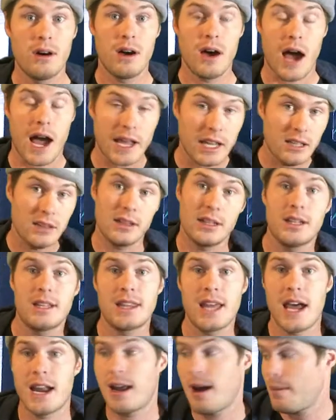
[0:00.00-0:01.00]
I could look
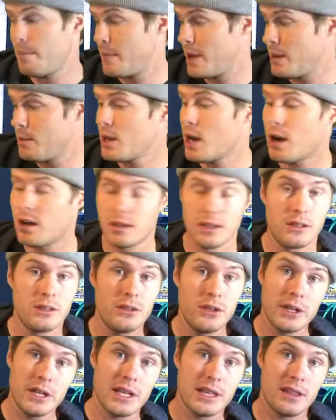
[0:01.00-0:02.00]
that up. Maybe I'll
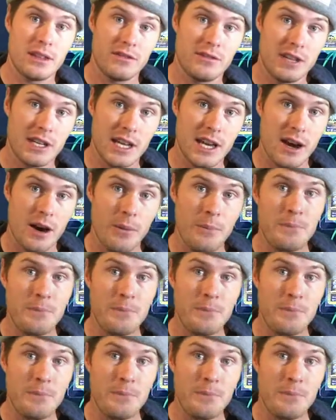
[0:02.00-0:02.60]
include it in the video.